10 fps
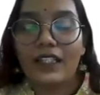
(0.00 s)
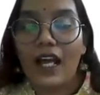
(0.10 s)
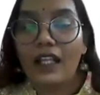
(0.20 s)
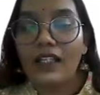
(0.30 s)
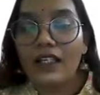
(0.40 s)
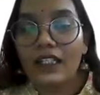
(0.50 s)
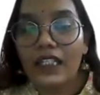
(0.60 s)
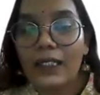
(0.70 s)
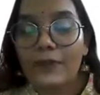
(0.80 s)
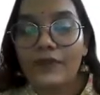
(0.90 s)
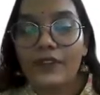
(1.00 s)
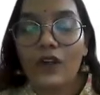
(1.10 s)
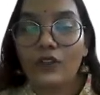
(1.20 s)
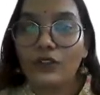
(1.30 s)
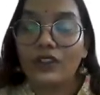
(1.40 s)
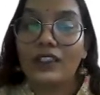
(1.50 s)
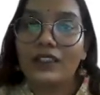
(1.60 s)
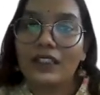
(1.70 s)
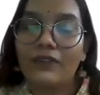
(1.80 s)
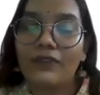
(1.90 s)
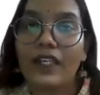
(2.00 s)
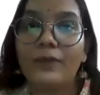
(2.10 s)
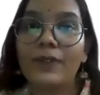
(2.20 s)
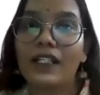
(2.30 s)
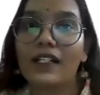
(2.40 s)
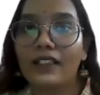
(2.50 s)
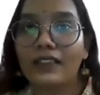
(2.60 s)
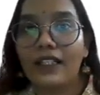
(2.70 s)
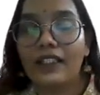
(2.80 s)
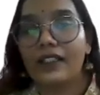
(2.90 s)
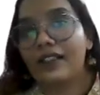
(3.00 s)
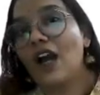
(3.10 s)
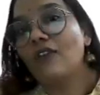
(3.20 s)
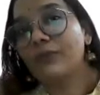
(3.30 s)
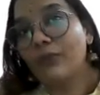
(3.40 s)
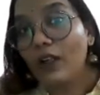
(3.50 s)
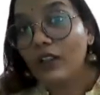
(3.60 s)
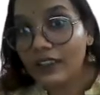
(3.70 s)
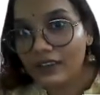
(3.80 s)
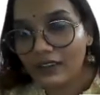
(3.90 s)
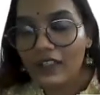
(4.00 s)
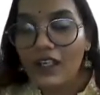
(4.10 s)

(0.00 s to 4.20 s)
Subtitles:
other names of the constitution itself help us understand that how important